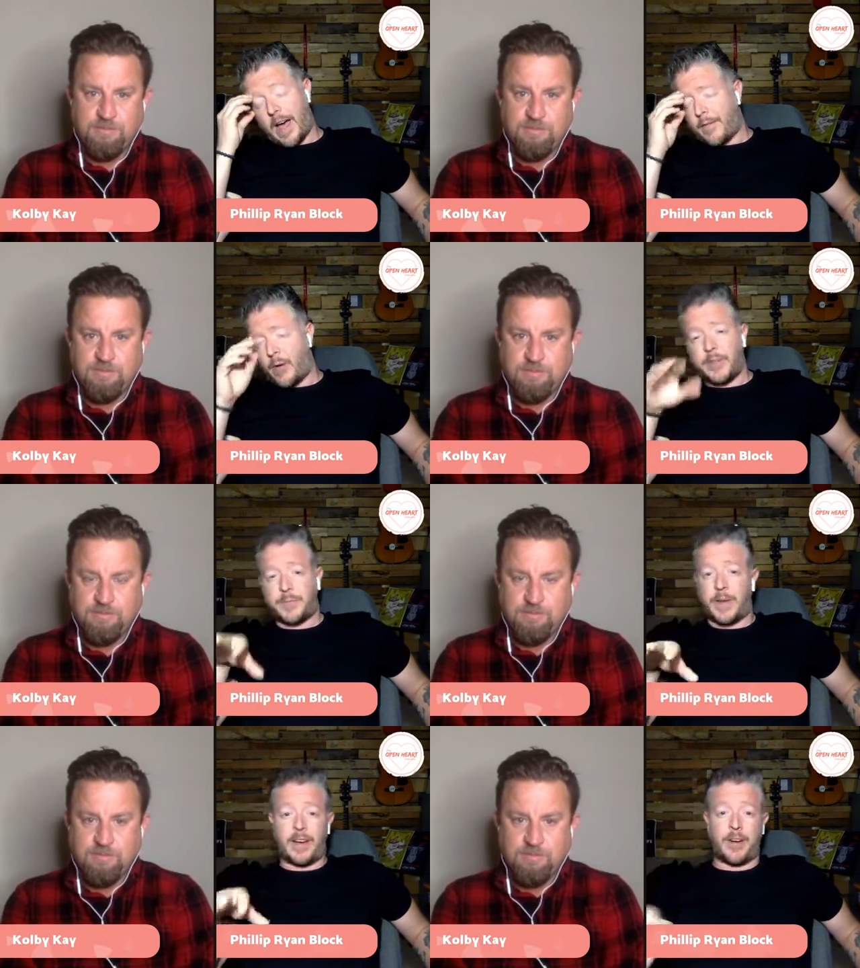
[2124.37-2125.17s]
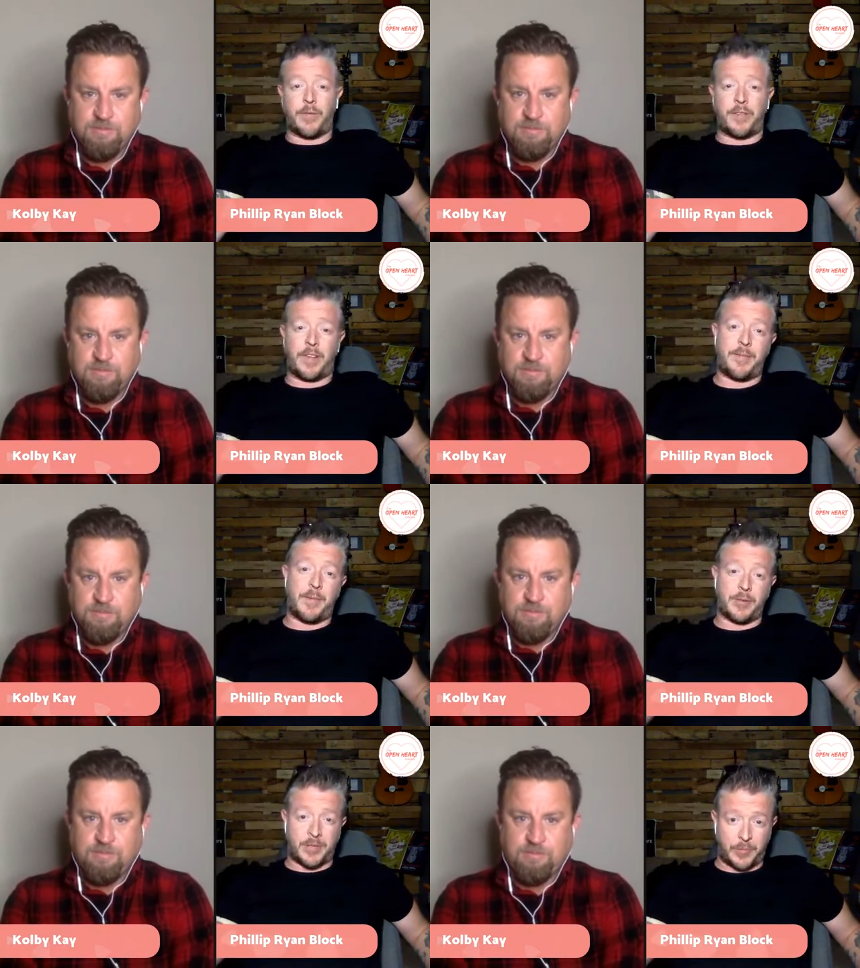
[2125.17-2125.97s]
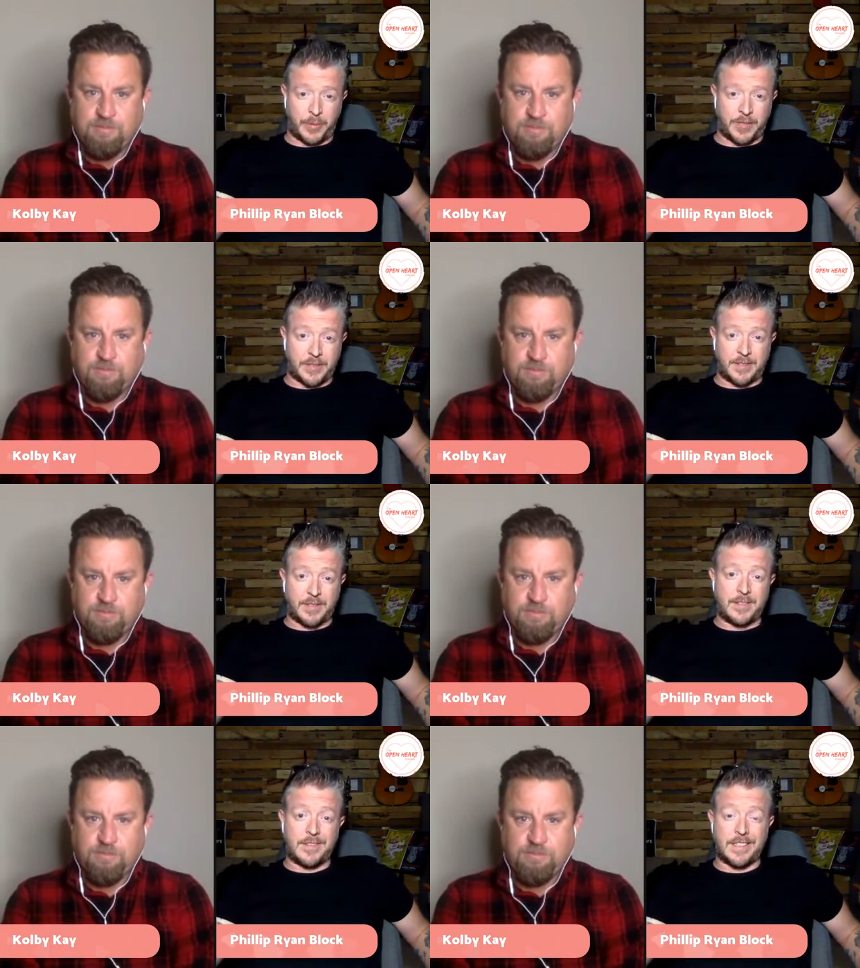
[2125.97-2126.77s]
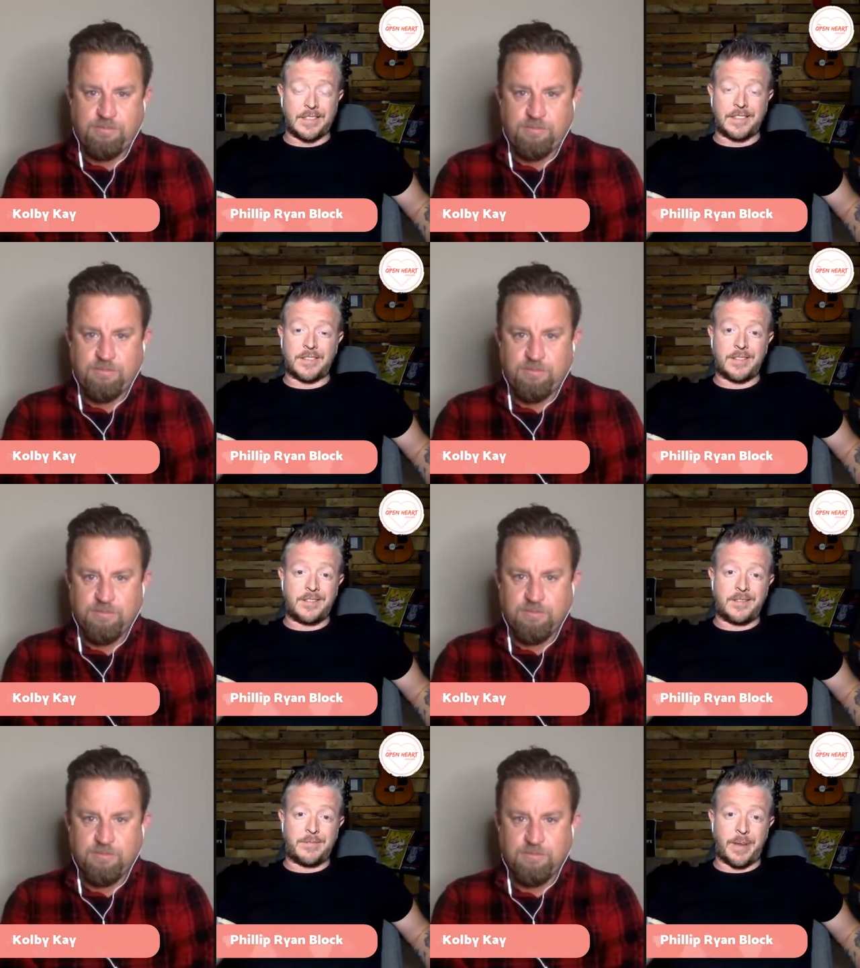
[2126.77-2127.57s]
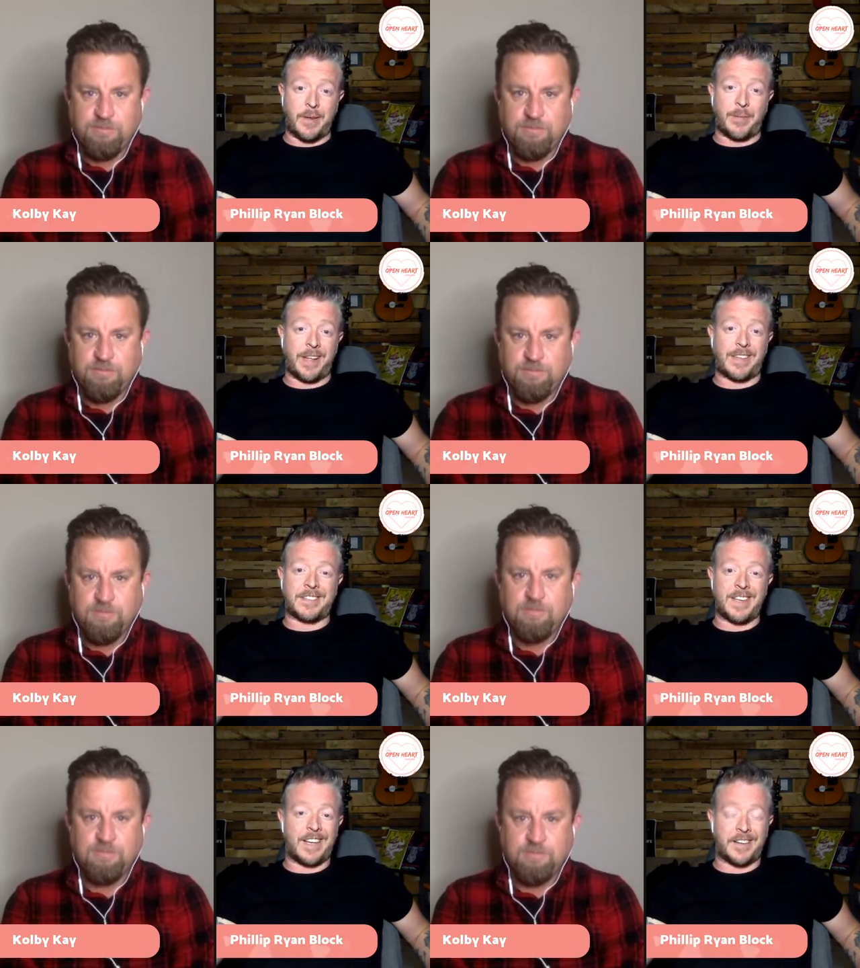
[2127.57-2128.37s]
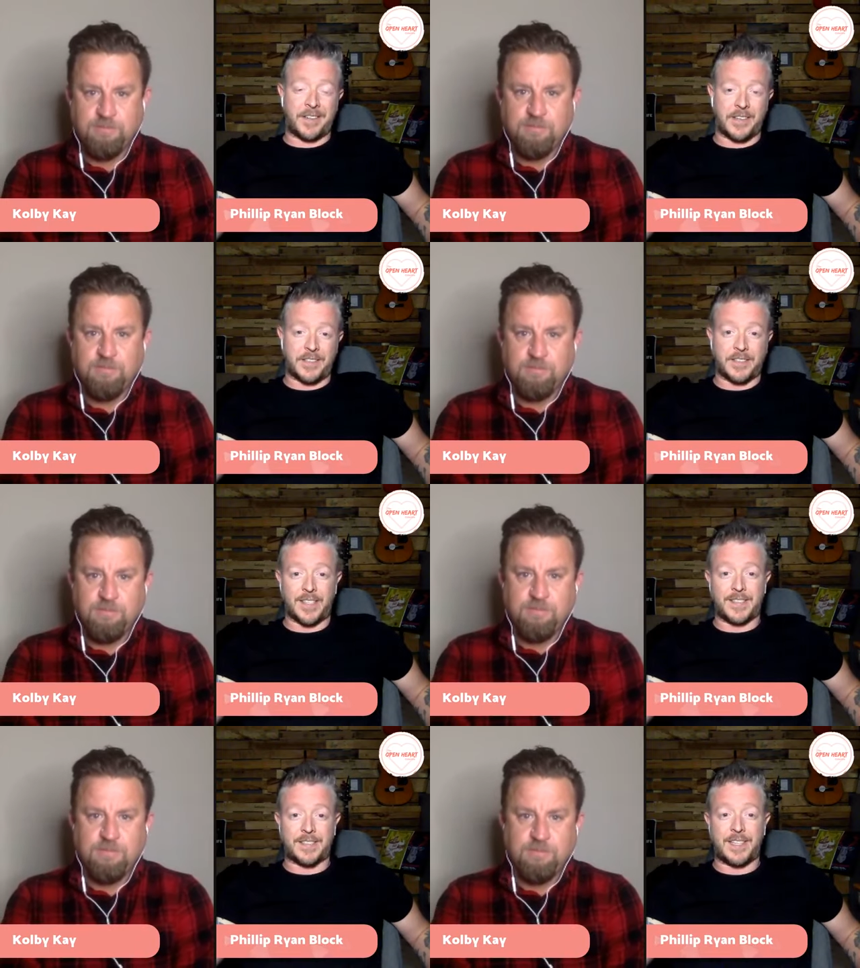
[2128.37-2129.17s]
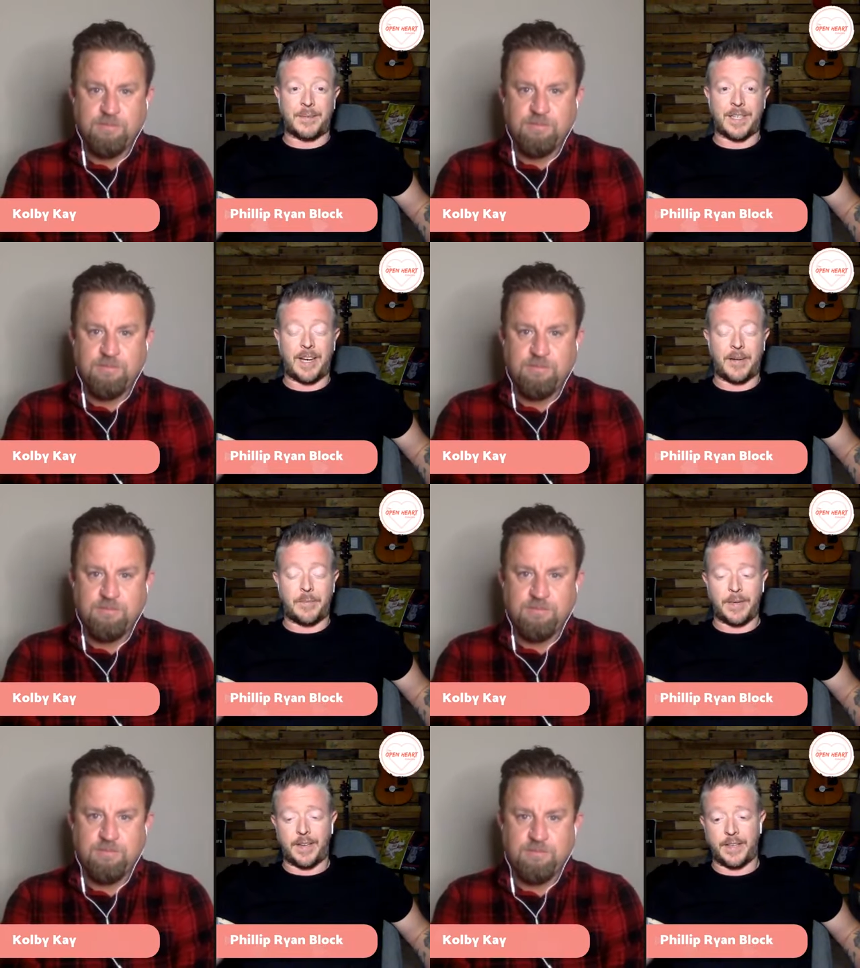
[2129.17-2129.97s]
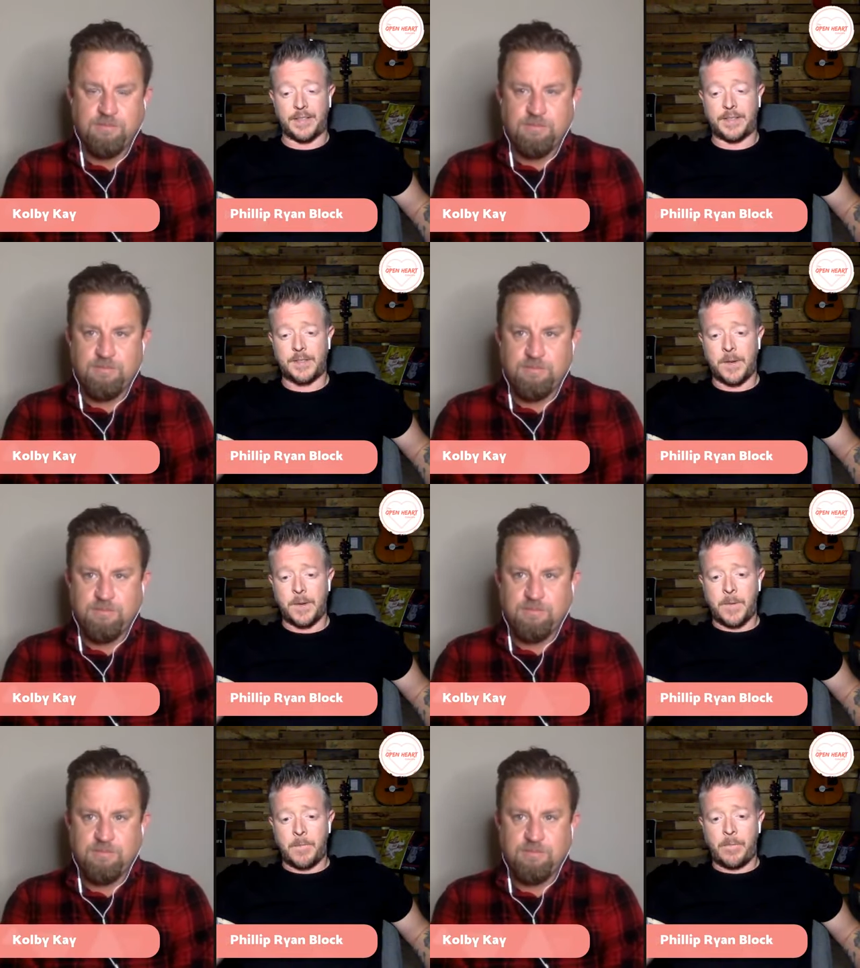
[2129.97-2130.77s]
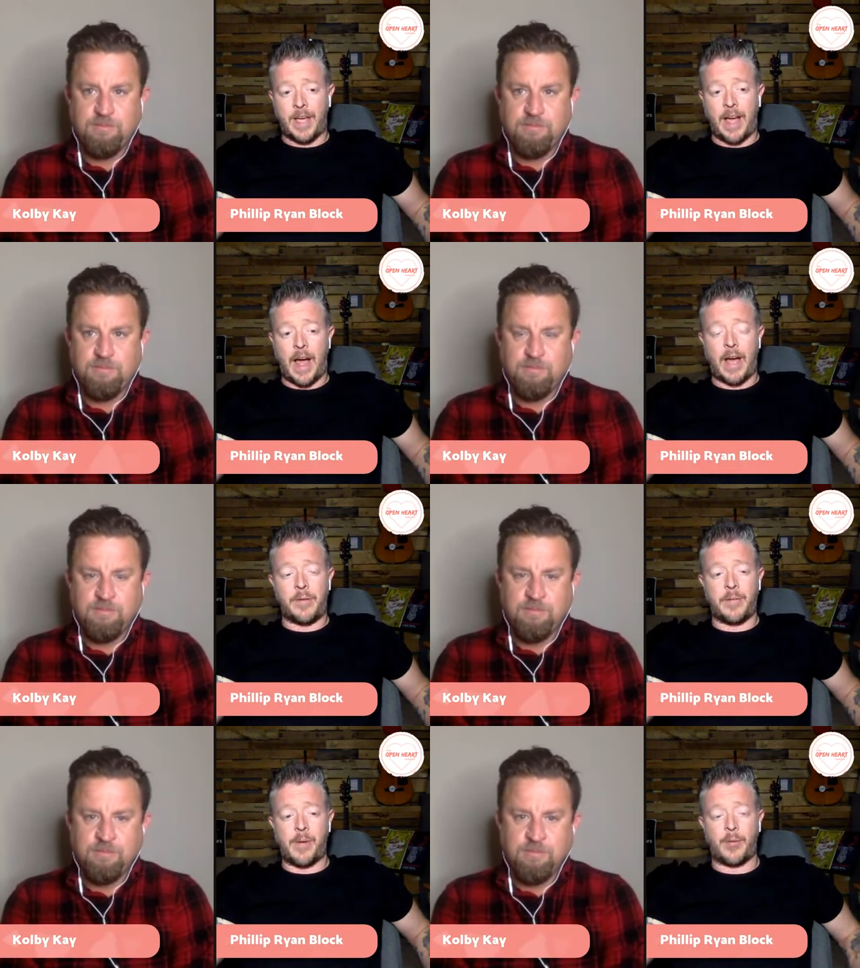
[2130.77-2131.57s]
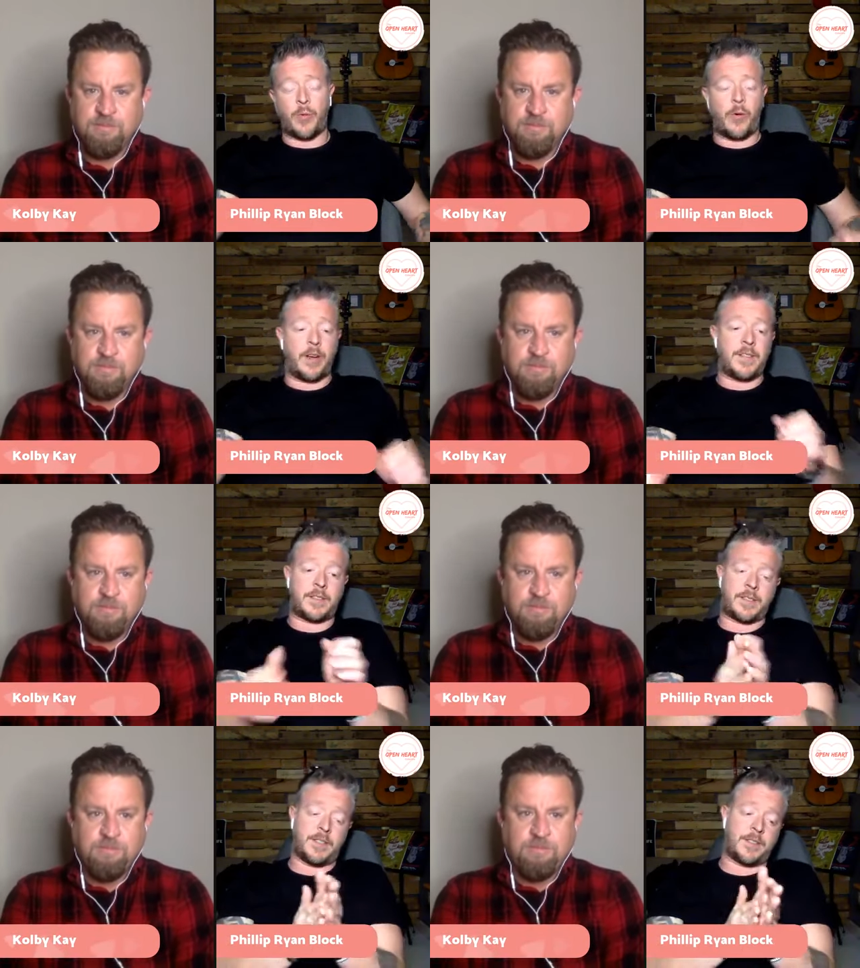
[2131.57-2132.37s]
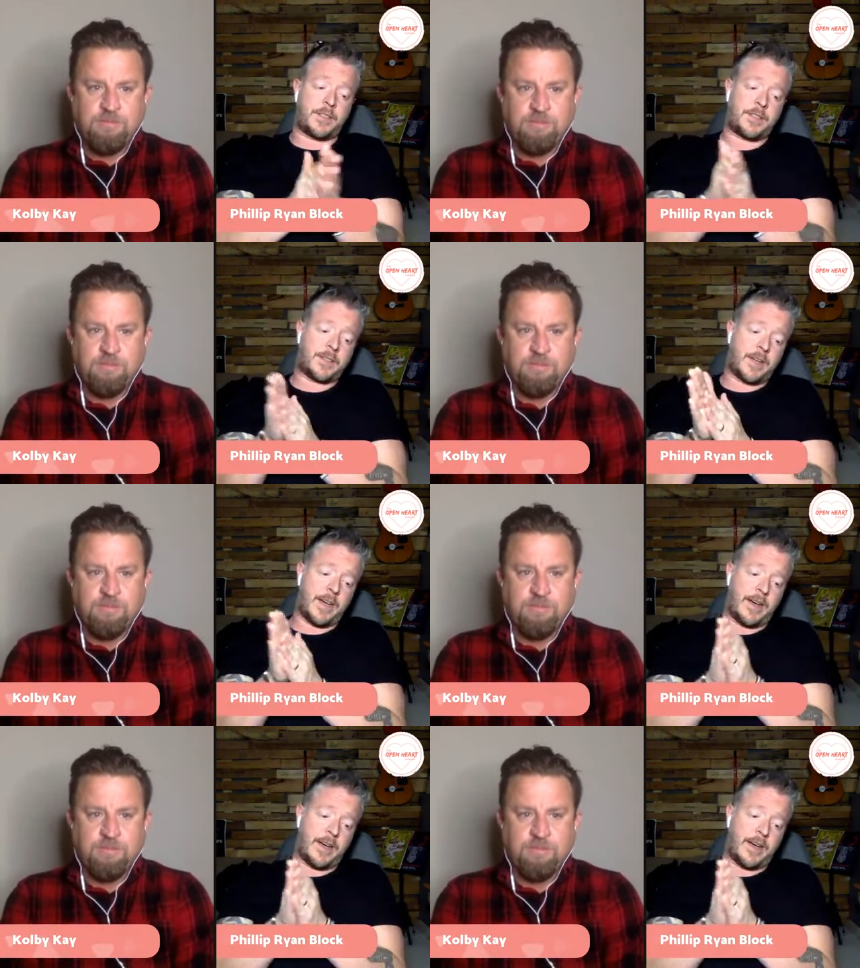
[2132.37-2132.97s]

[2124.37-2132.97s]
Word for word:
Speaker 1: I've always been an overly emotional person. It's been a blessing and a curse all at the same time, because I remember one instance,